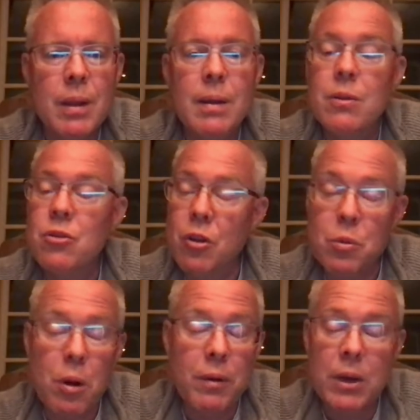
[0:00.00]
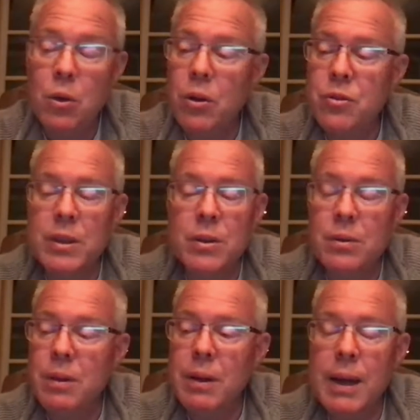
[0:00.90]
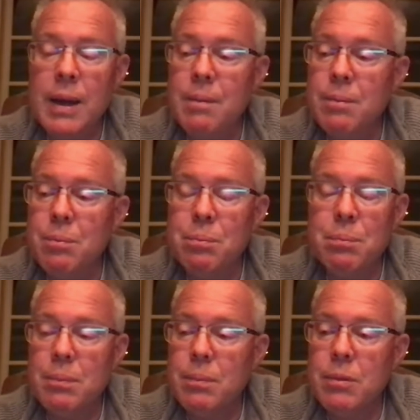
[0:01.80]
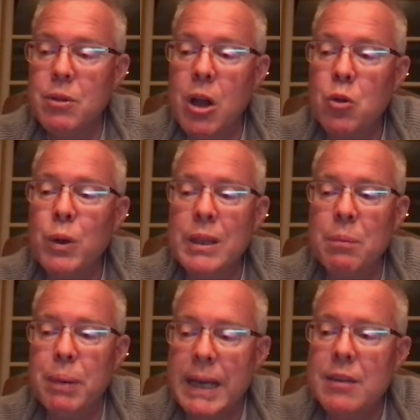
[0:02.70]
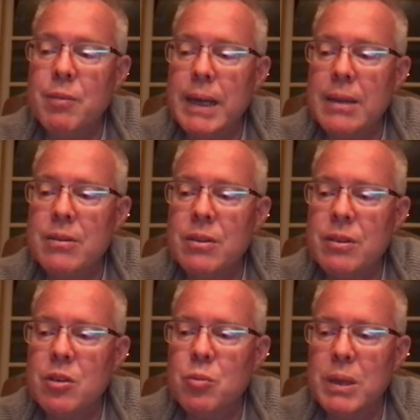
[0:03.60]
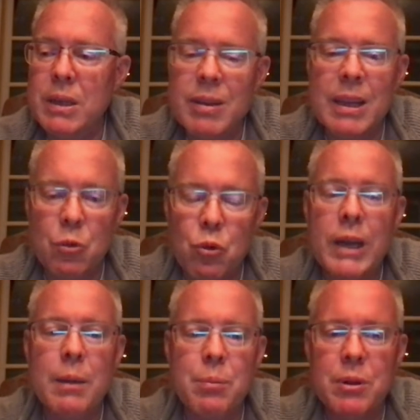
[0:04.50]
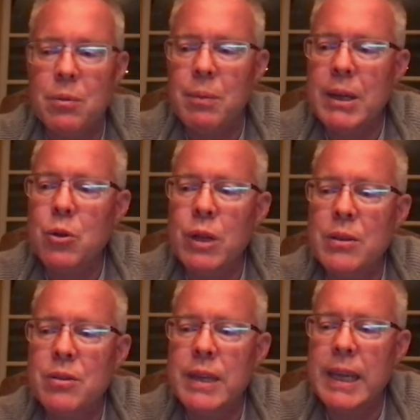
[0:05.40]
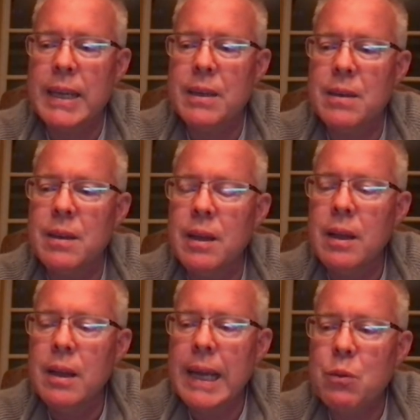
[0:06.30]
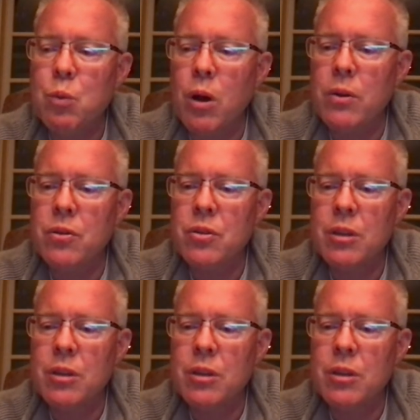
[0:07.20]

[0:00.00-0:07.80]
Southern Poverty Law Center, not quite the bane of my existence, but it's like right up there. Michael Edison Hayden, Hate Watch.